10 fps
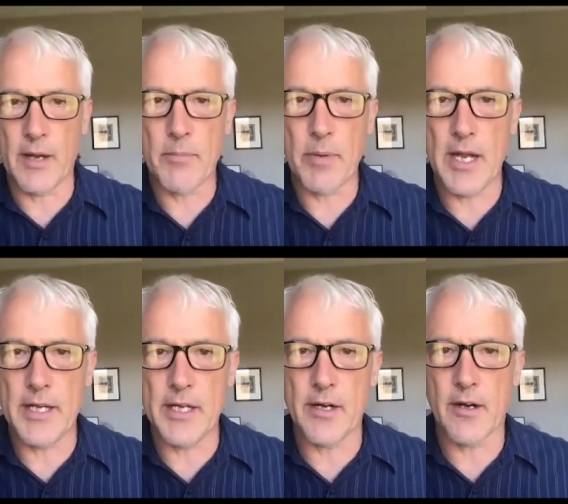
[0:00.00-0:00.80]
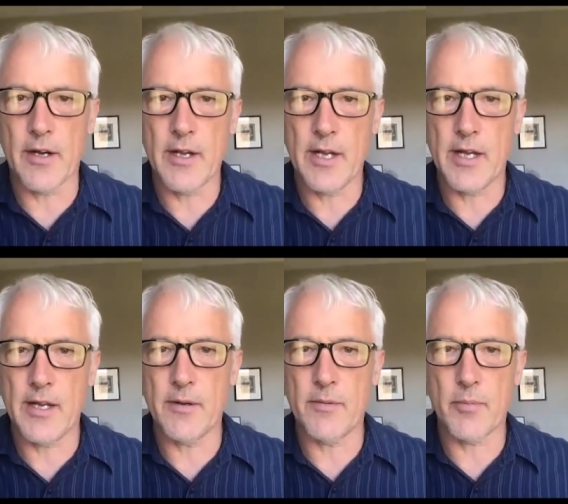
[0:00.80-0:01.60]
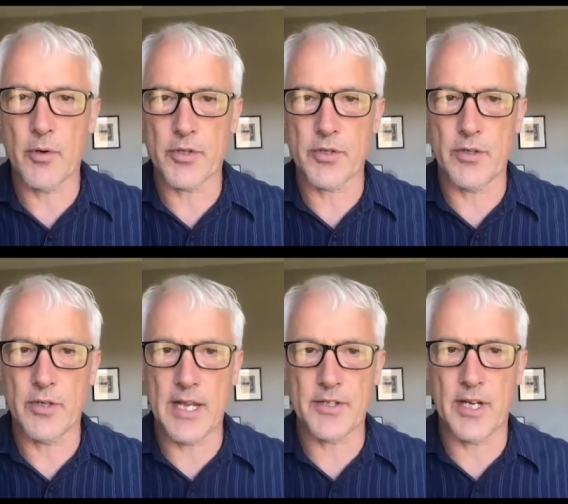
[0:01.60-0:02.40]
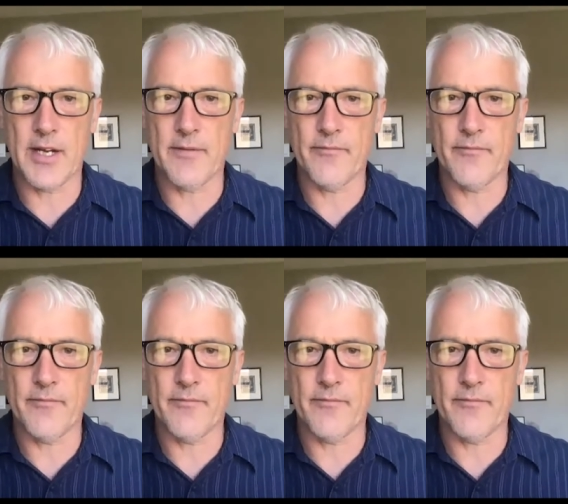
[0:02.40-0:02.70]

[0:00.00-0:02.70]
pioneer in personal essay.